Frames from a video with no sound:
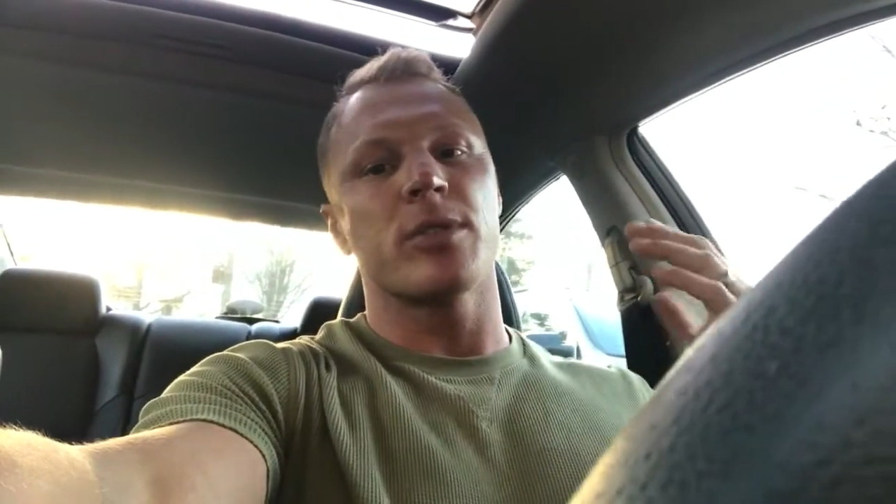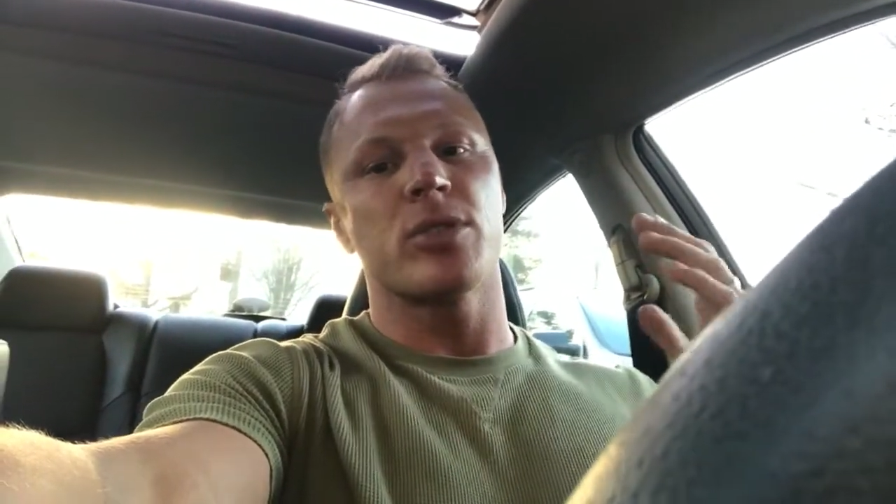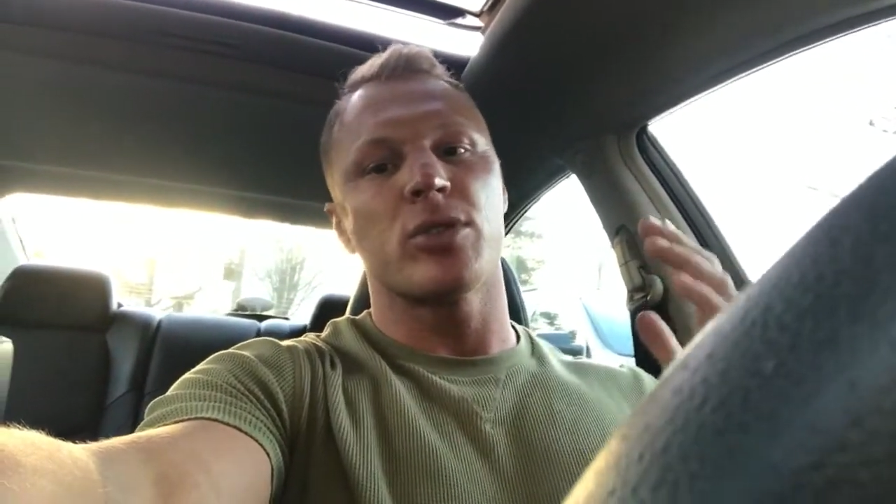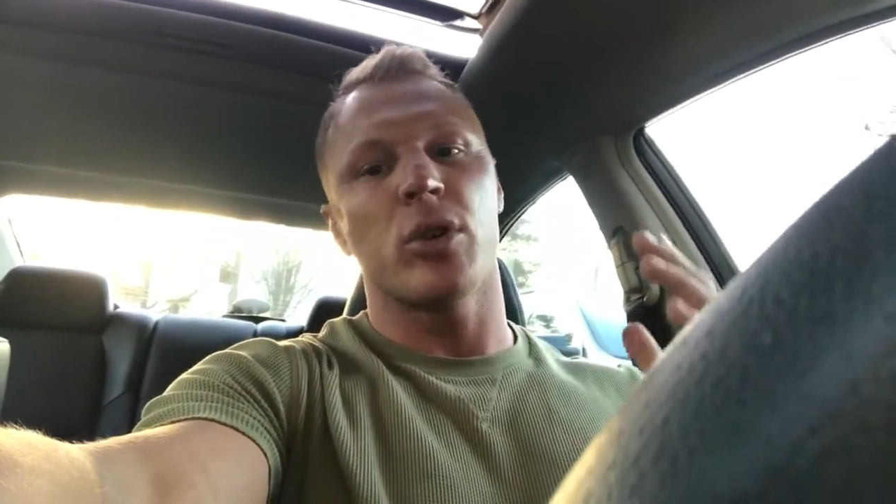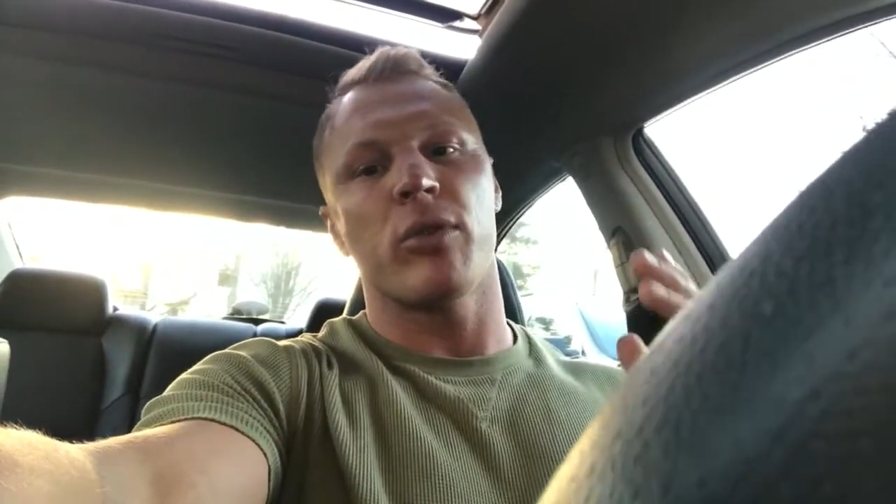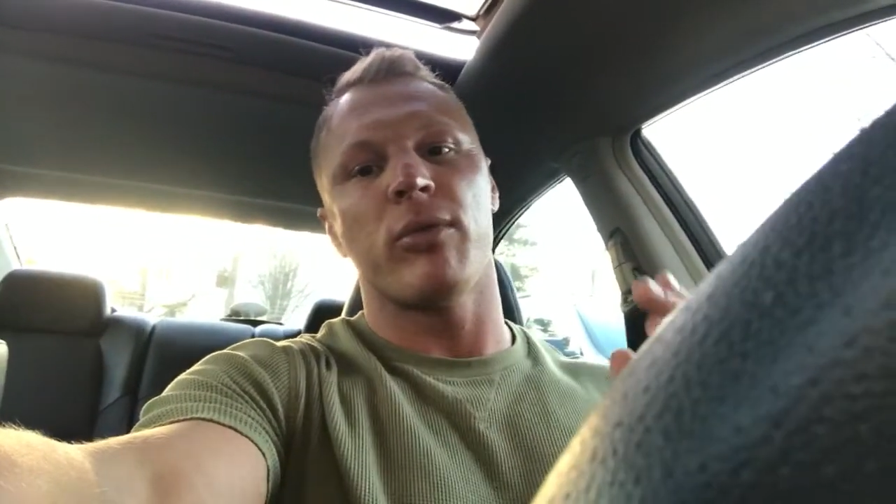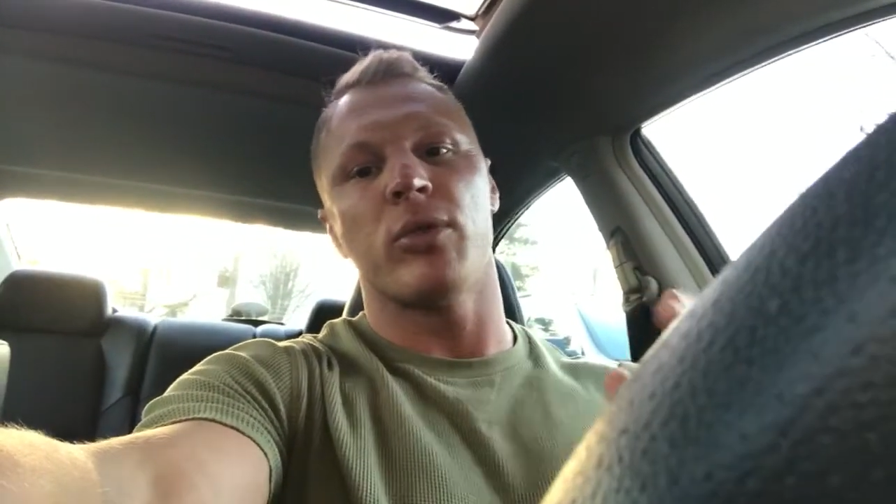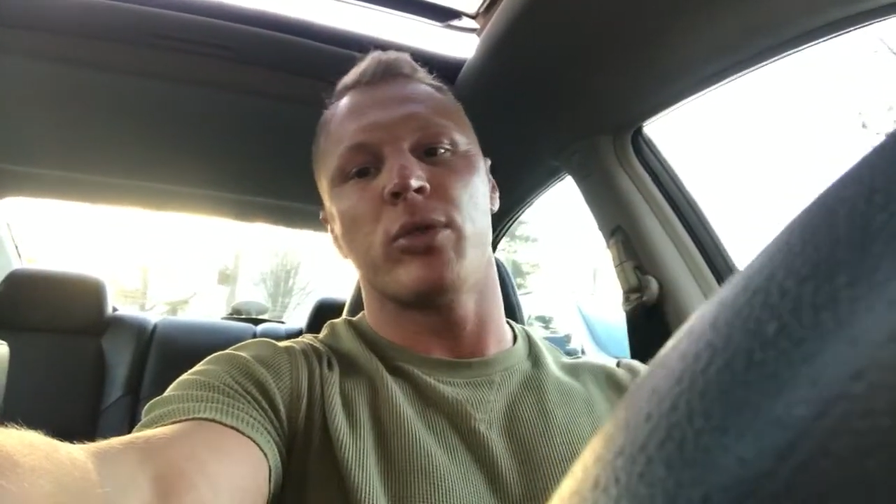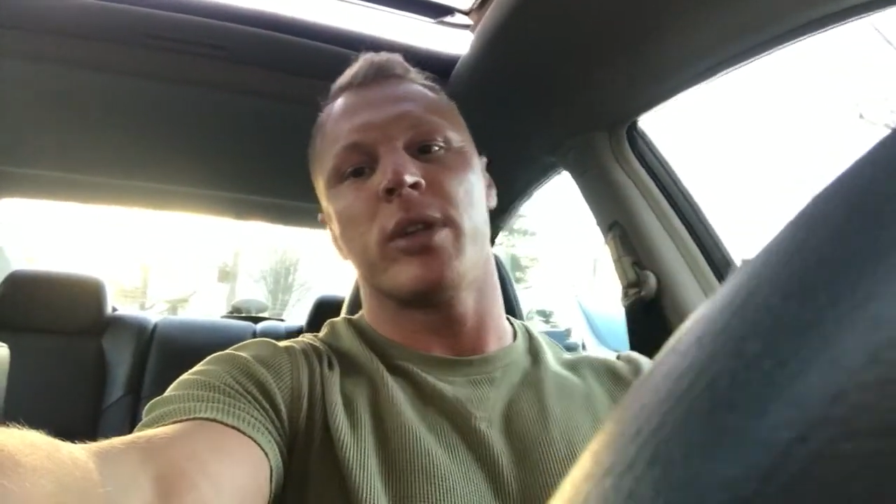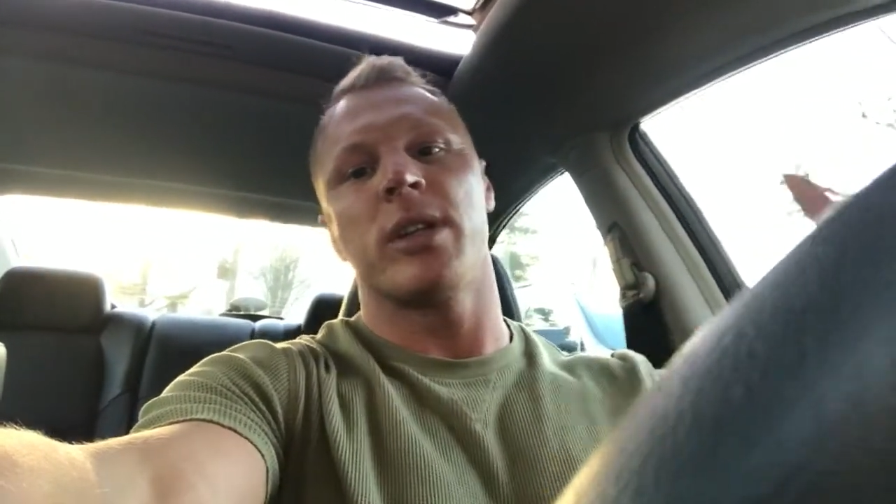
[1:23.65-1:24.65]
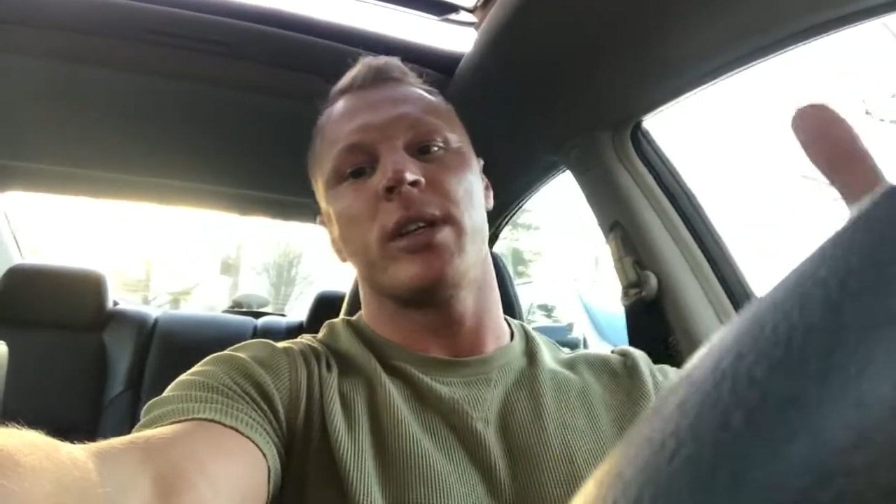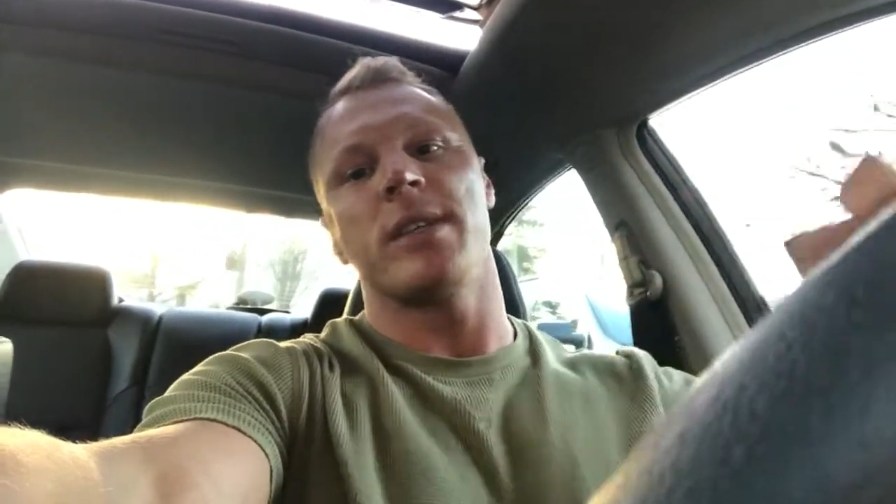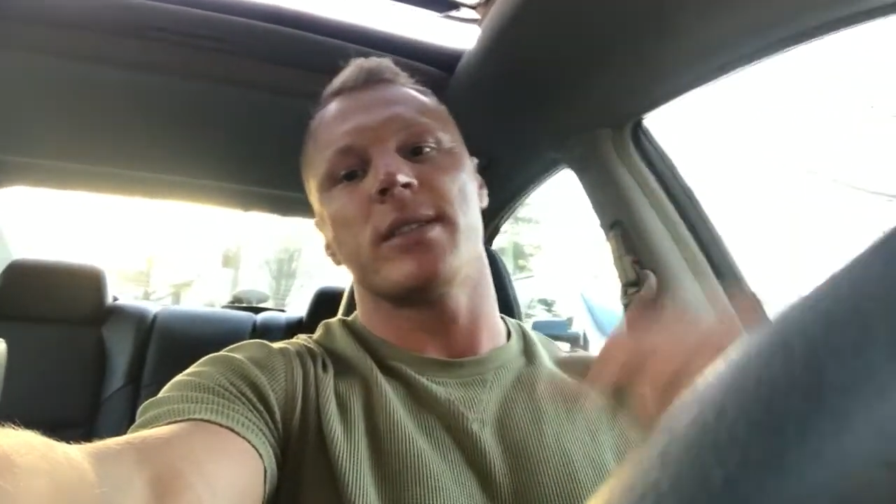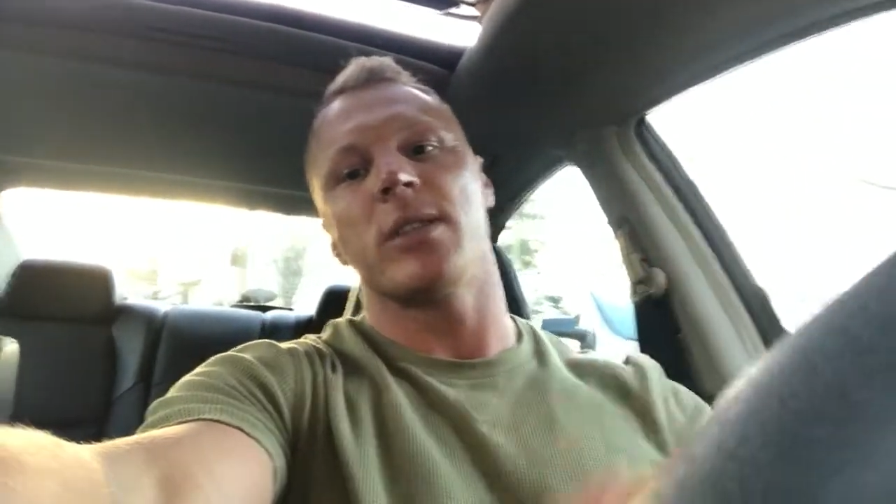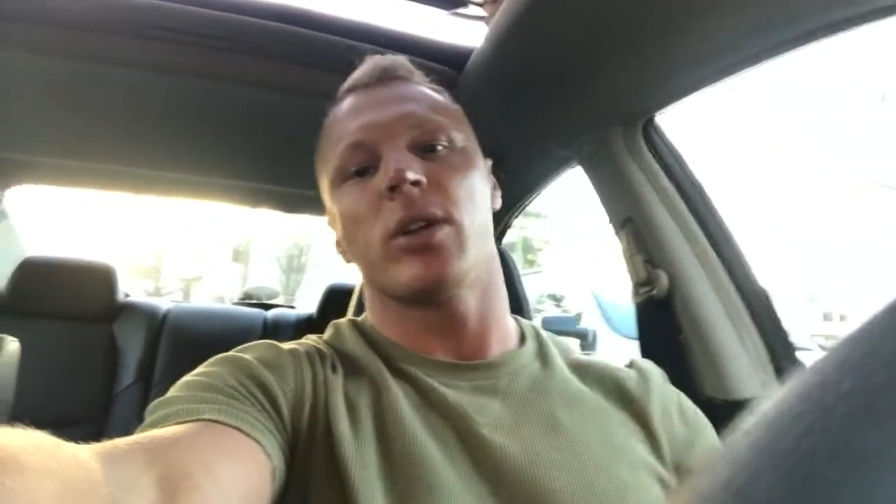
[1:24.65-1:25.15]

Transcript: so fluid and easy,